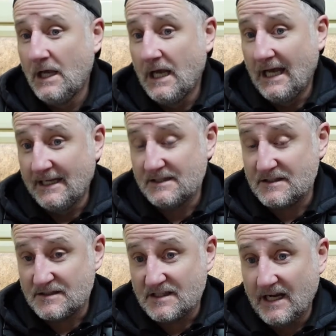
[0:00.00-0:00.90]
And that's
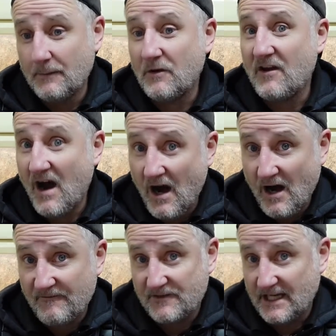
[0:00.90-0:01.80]
the same with a
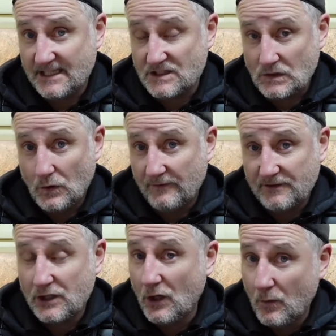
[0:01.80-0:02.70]
half-day slot. If you
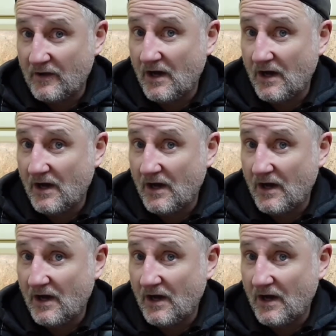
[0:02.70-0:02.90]
go with a